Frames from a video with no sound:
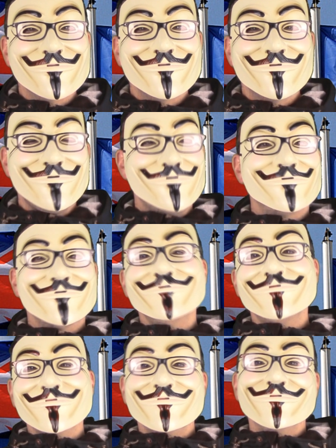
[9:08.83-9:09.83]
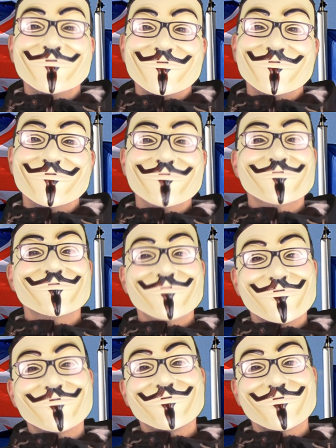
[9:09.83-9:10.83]
Surely paying billions of
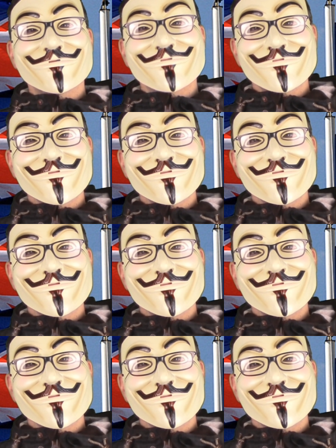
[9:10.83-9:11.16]
our